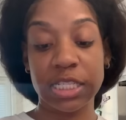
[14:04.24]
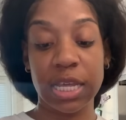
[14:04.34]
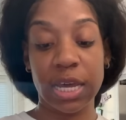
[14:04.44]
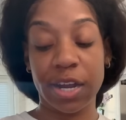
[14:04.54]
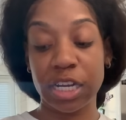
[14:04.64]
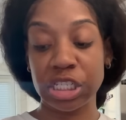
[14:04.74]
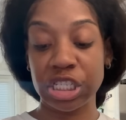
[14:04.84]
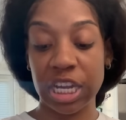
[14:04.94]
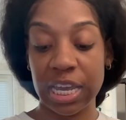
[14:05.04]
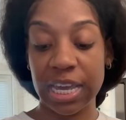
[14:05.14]
Is there a
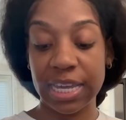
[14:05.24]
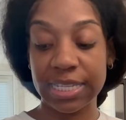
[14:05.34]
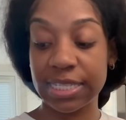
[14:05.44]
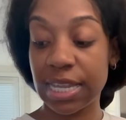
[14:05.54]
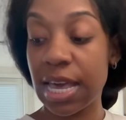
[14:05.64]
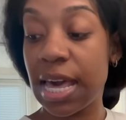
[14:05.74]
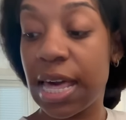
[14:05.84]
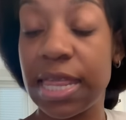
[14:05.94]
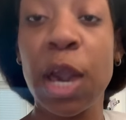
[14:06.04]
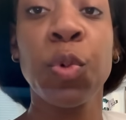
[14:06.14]
chance
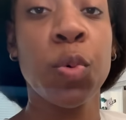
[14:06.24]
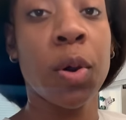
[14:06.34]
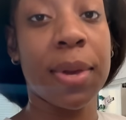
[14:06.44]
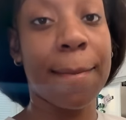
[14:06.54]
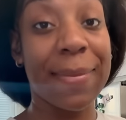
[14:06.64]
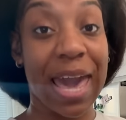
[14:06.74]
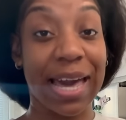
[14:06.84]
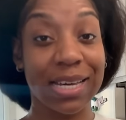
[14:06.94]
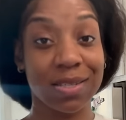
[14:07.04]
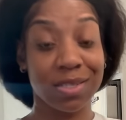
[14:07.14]
that we will be
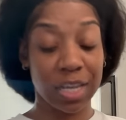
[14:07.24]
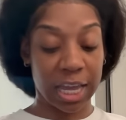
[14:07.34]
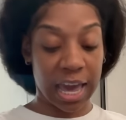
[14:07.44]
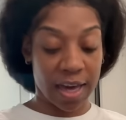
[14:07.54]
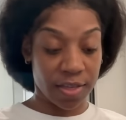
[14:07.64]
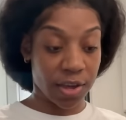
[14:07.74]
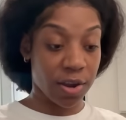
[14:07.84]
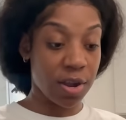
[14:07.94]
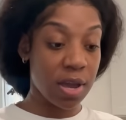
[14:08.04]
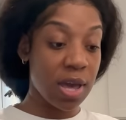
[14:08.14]
back together?
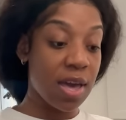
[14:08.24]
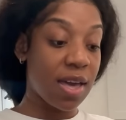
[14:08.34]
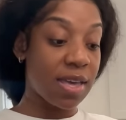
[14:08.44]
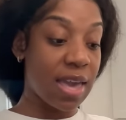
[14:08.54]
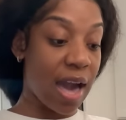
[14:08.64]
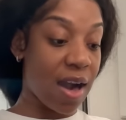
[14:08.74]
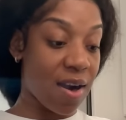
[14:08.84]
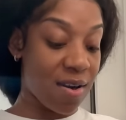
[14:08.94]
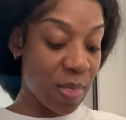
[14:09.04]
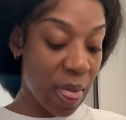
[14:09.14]
Y'all,
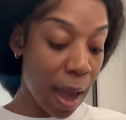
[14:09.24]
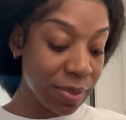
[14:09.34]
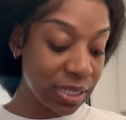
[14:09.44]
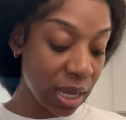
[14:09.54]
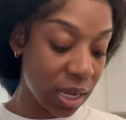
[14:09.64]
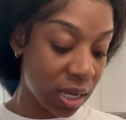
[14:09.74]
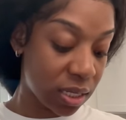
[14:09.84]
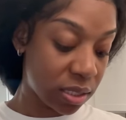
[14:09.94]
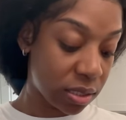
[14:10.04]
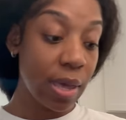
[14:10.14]
I'm gonna say this.
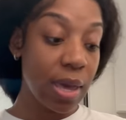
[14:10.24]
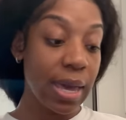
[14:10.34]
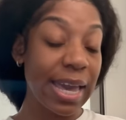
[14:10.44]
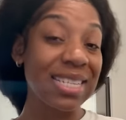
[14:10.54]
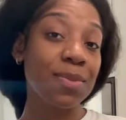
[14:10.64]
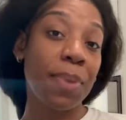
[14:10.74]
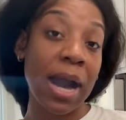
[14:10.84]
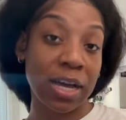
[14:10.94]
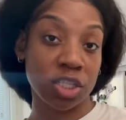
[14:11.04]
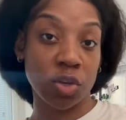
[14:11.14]
It's
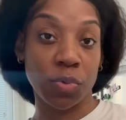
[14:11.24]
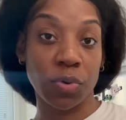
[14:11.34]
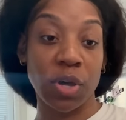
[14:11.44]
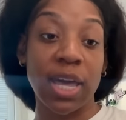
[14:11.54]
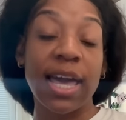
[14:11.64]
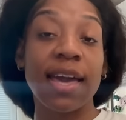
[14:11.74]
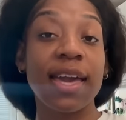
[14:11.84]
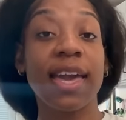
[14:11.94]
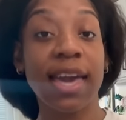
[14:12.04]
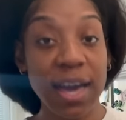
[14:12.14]
possible.
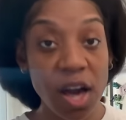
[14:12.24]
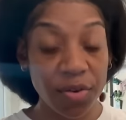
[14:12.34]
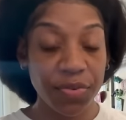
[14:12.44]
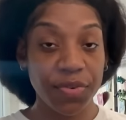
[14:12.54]
If,